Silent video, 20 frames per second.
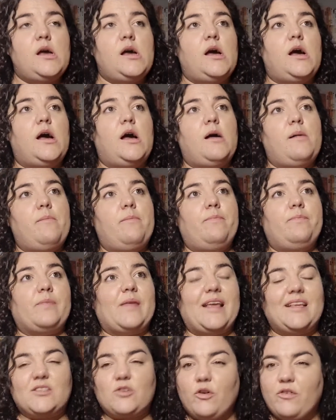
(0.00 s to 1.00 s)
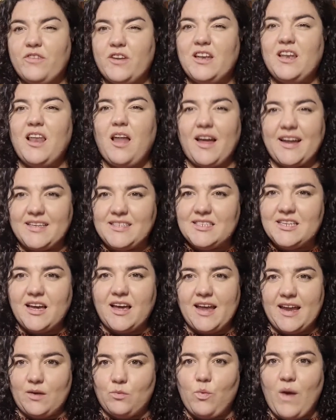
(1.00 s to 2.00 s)
It's often
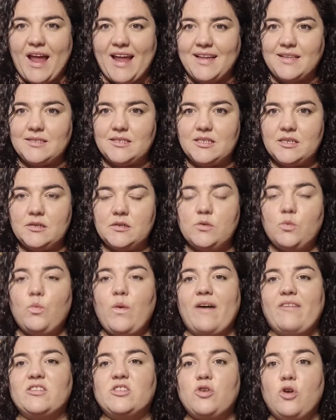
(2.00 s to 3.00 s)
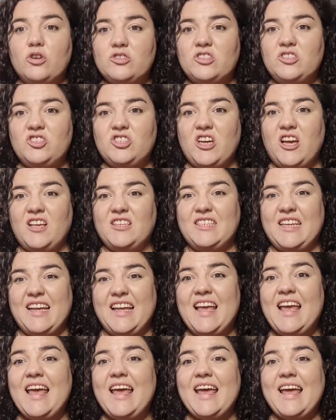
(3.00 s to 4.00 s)
lighter in weight, whereas cotton
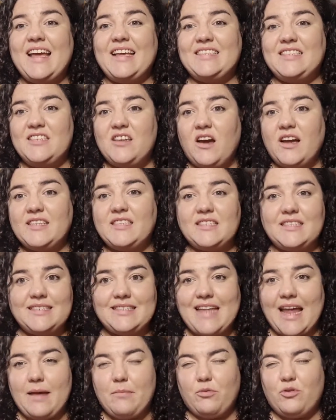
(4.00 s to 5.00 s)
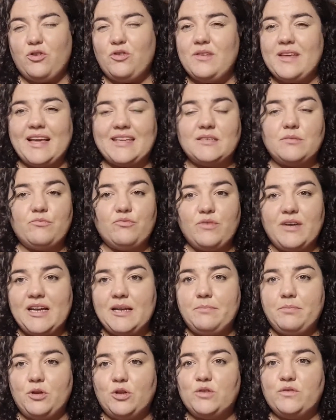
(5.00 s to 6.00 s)
jersey is nice and stable. You can get some
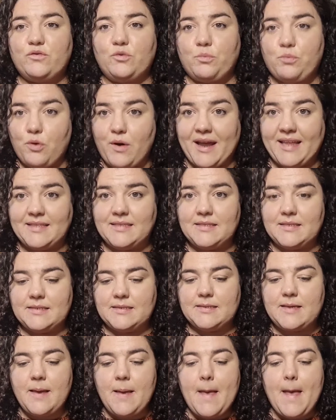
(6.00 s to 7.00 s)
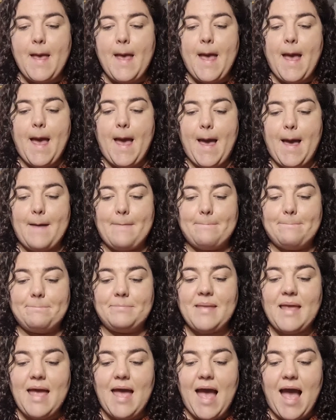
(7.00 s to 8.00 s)
really beautiful prints.
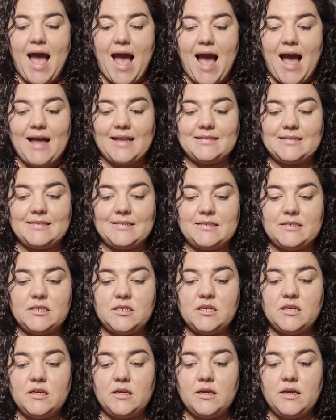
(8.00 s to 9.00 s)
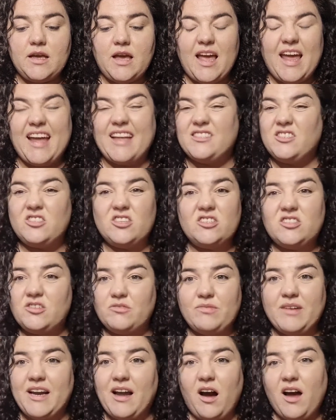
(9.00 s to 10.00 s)
And it's just
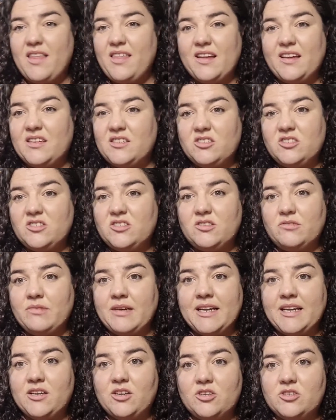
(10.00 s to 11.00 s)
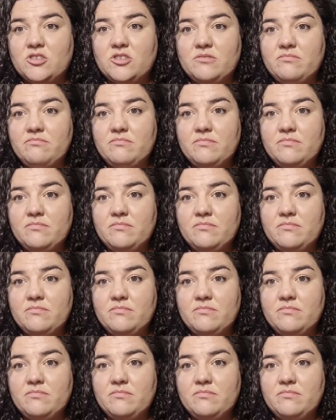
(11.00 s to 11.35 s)
I think it's just a really good,